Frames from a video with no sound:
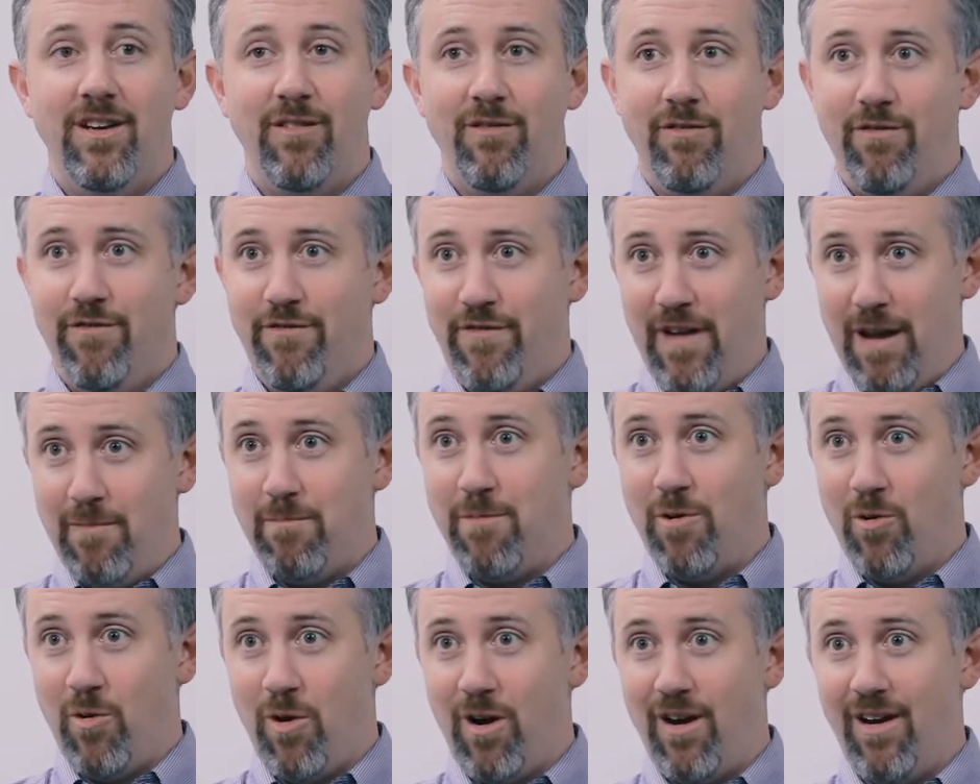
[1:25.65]

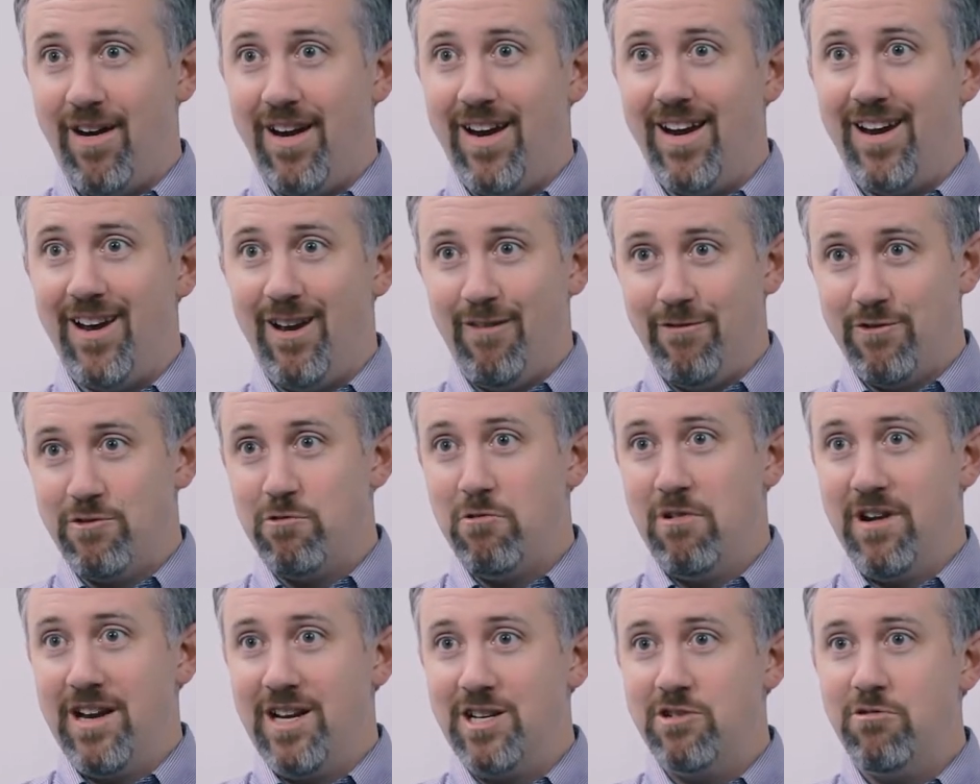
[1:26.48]
February of
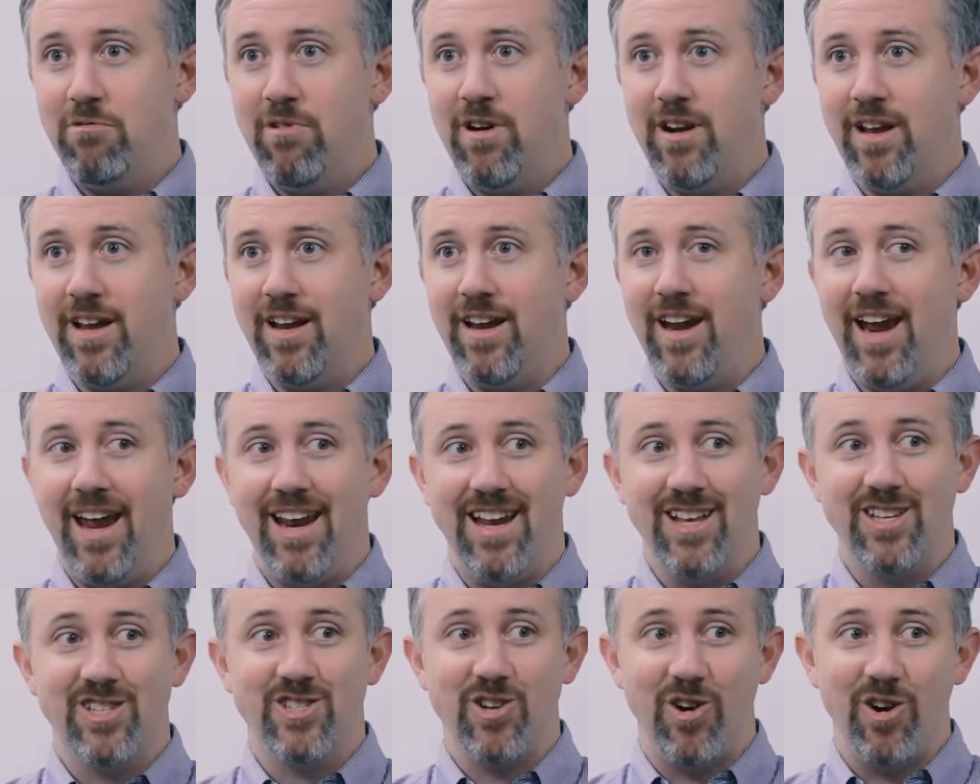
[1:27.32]
2020, and
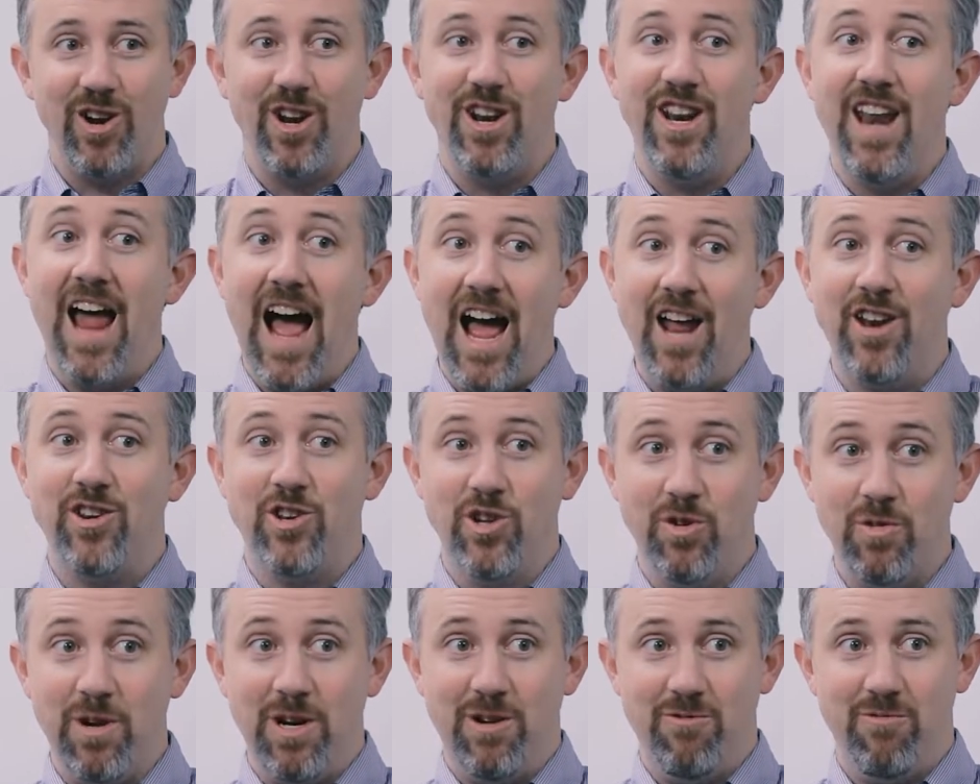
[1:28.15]
it started not
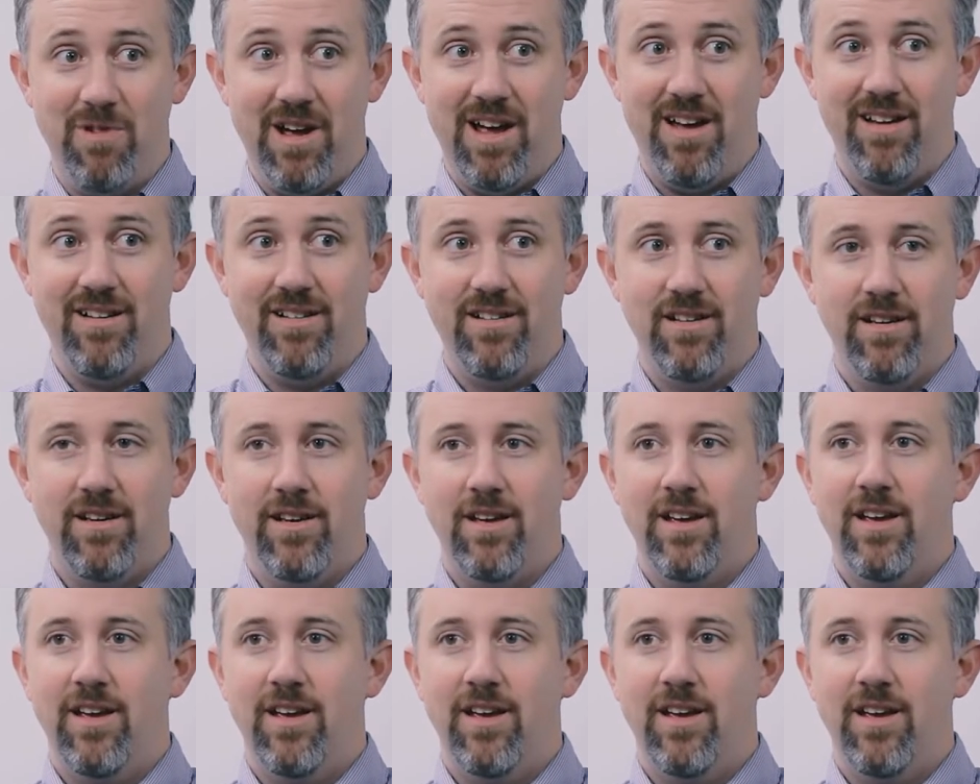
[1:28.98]
doing well.